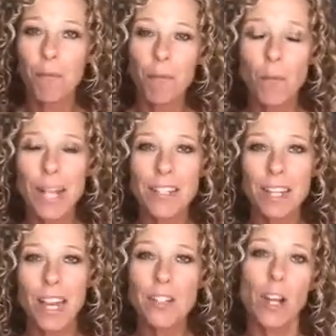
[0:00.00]

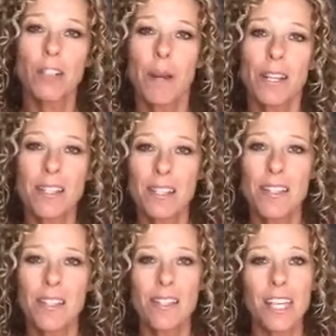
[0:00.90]
Wednesday I talked about
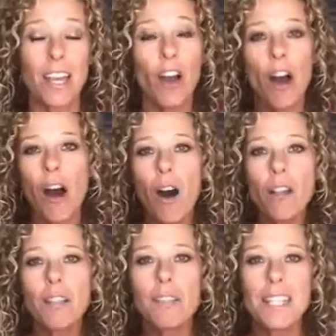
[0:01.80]
consistency.
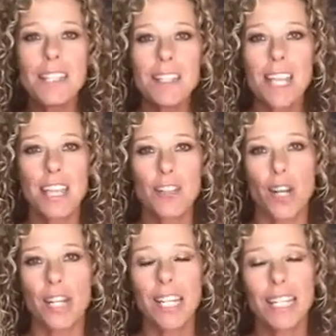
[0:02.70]
All of these things
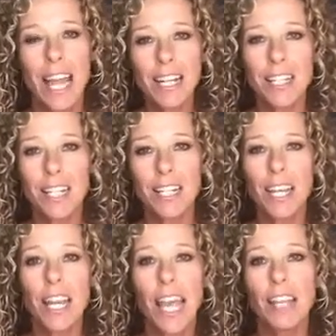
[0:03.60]
are connected,
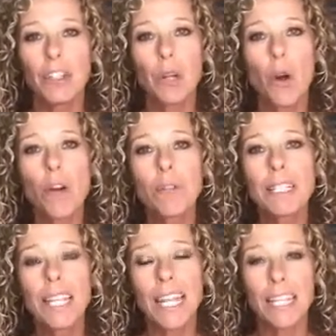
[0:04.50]
and they're all
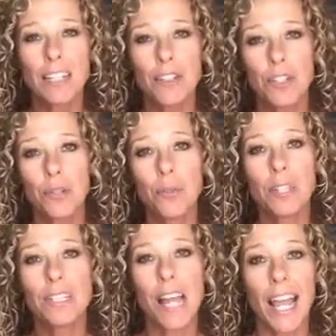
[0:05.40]
related to
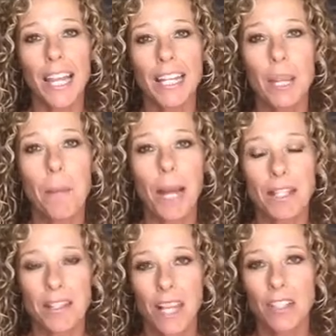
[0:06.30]
the dieting
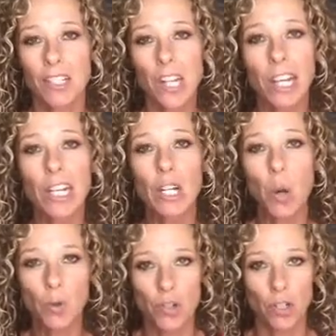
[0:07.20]
mindset, the diet
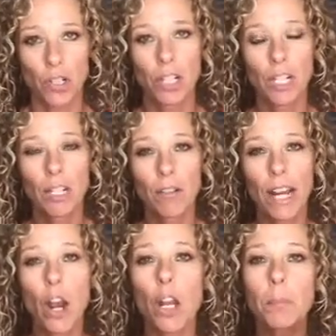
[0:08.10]
culture,
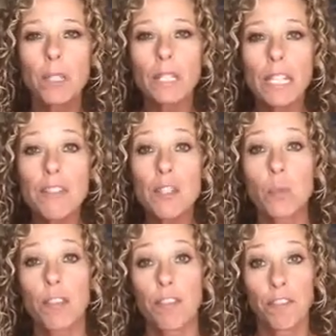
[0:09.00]
right? Our beliefs
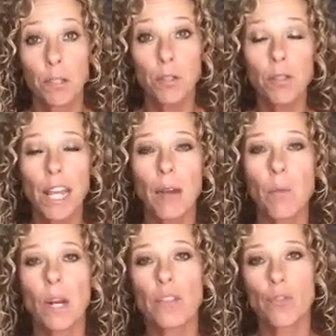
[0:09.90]
with food and
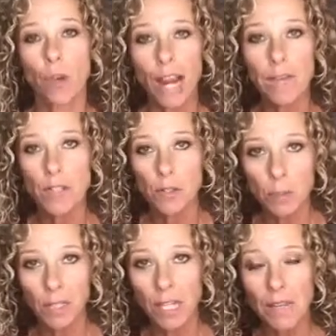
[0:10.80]
what drives those
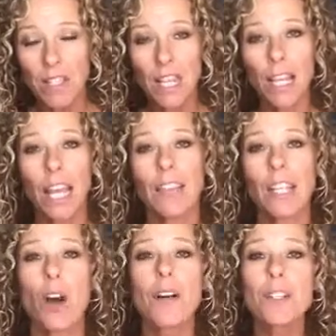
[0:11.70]
beliefs, and
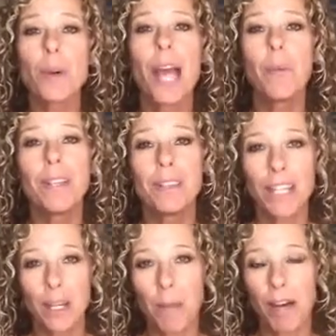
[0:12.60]
then also how we
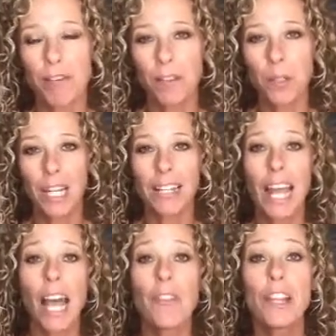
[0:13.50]
think about food and
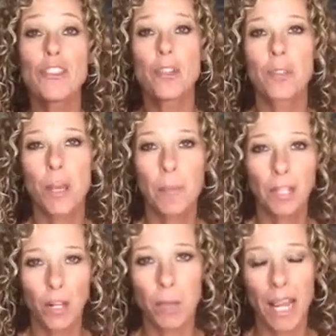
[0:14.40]
how that shows up in
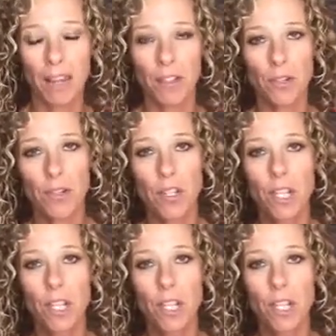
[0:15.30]
our behaviors.